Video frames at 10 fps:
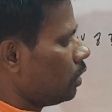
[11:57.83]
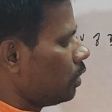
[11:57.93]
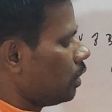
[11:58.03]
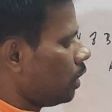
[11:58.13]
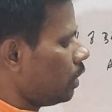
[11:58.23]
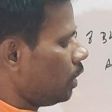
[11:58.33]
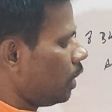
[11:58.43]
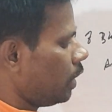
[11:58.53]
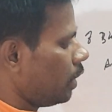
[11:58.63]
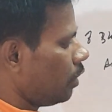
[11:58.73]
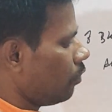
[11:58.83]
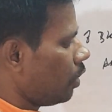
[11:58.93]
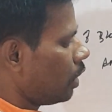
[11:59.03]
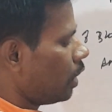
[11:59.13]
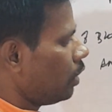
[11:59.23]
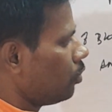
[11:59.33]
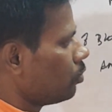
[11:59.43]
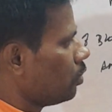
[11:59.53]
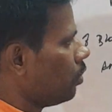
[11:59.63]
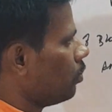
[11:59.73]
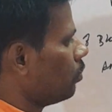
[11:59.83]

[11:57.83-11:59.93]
6 18 19 1920.